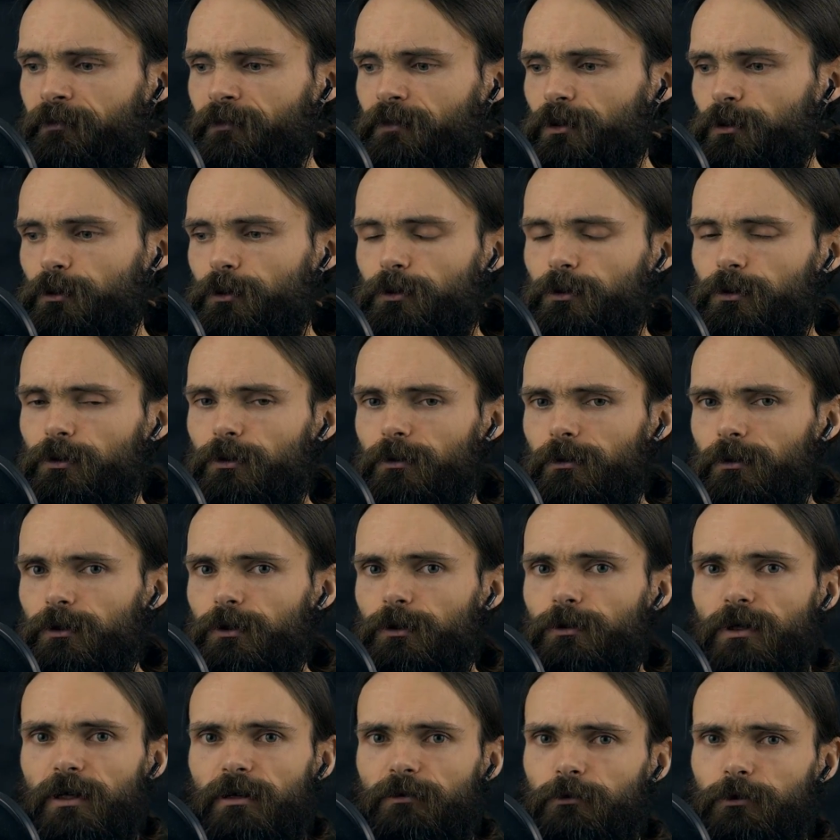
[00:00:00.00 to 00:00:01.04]
you could
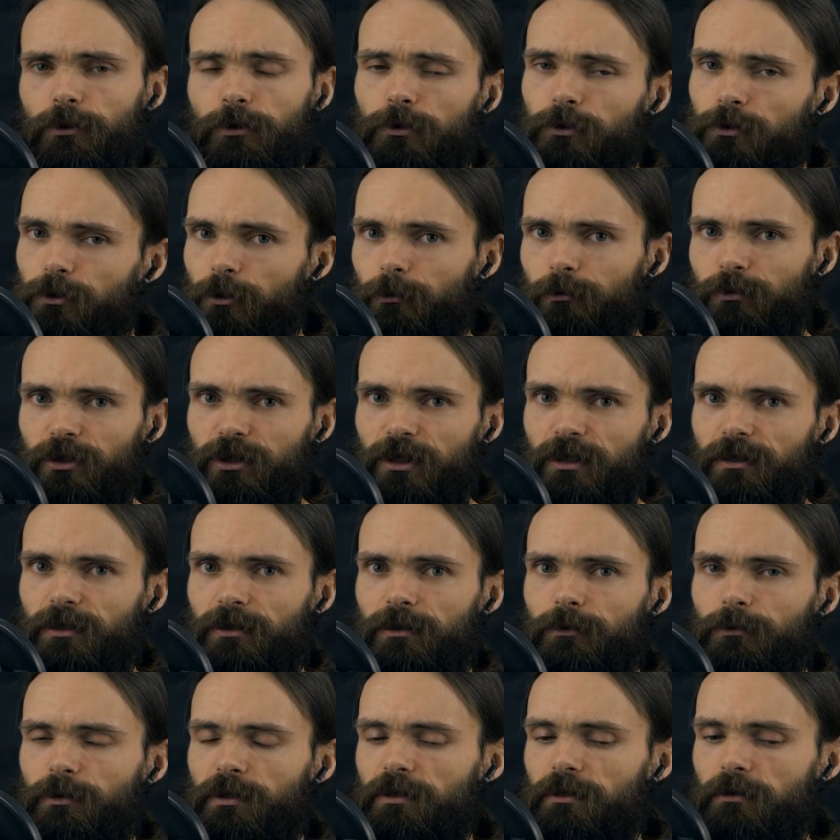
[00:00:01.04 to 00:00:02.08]
also have a YouTube
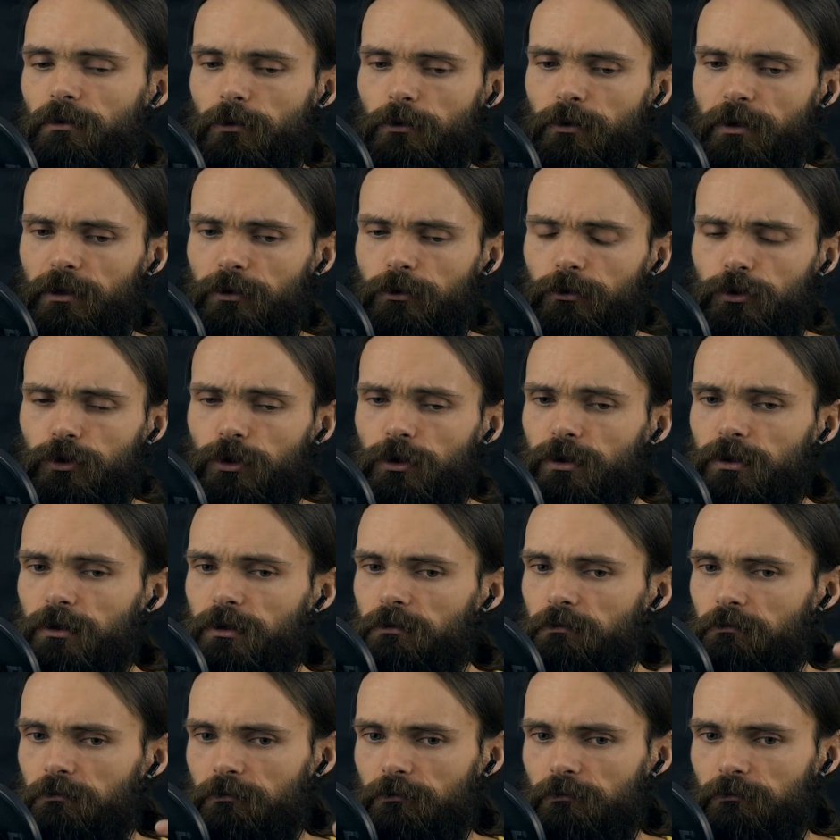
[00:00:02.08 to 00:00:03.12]
channel where you
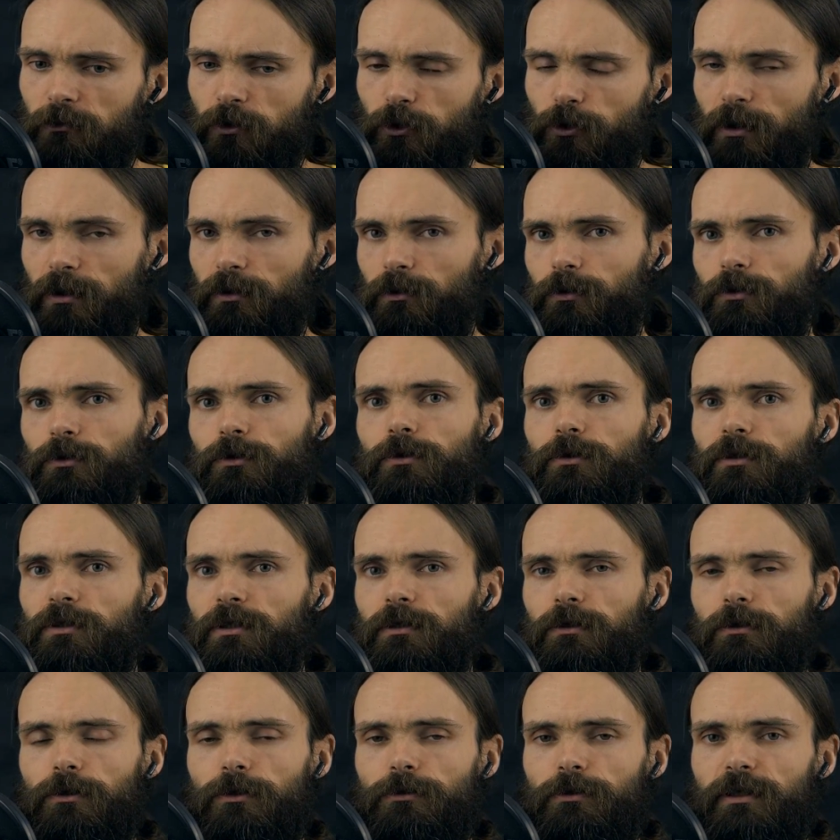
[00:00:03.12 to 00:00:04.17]
just try to talk
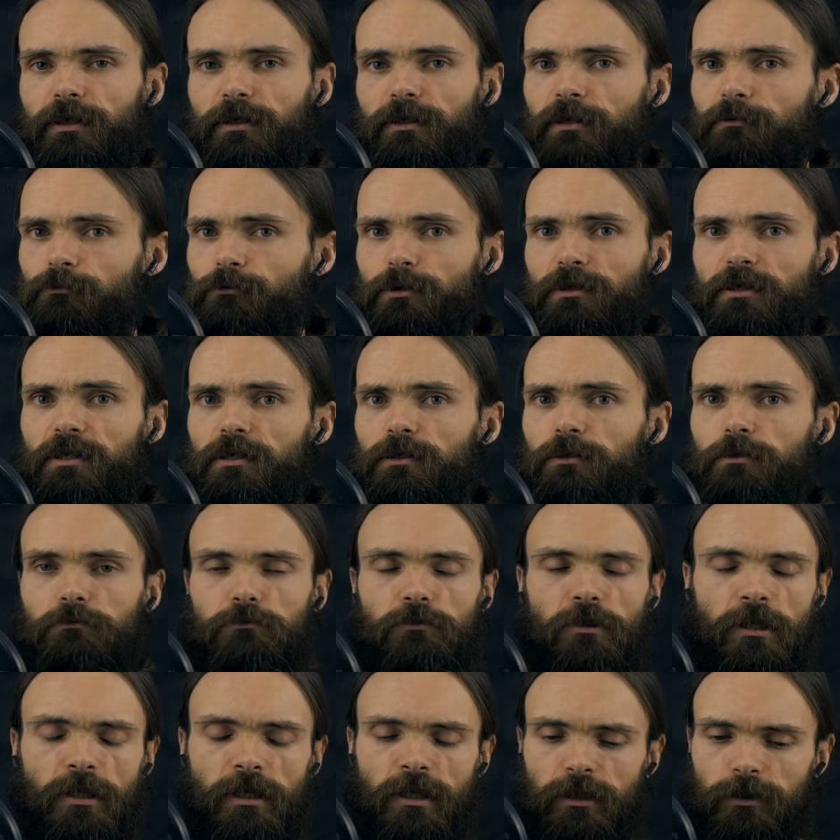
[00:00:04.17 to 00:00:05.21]
in Korean every day.
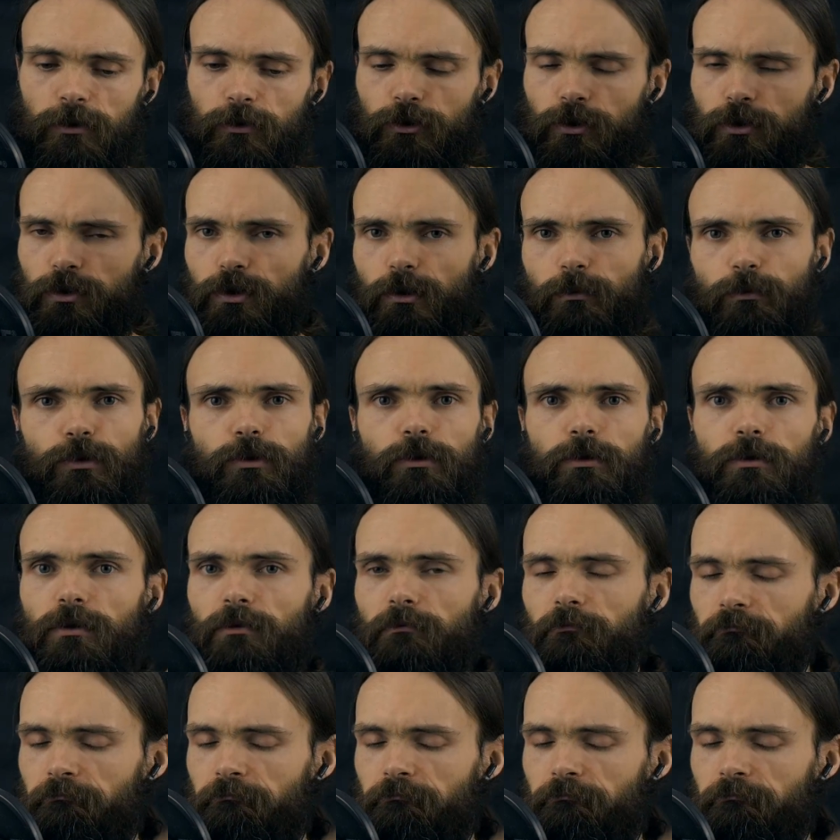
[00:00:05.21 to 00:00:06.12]
You just upload.